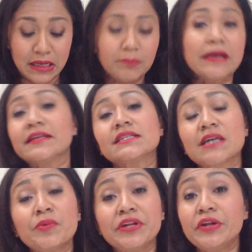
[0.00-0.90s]
But at that
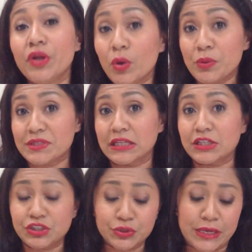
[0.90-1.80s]
time, we didn't know he was
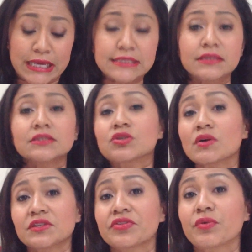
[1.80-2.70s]
allergic to eggs, and the
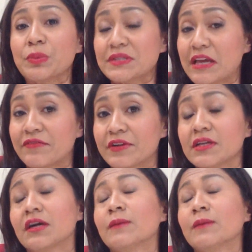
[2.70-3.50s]
doctor thought he was suffering